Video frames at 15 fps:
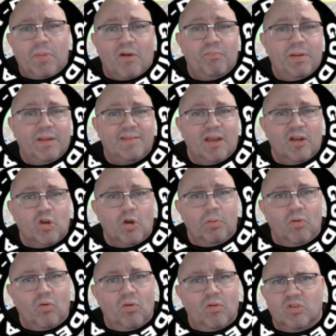But I've picked out a
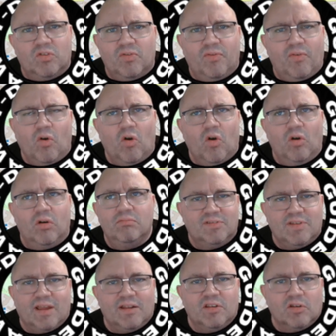couple just for
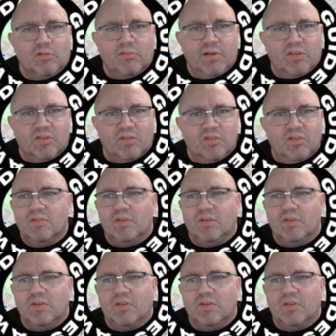tactical reasons.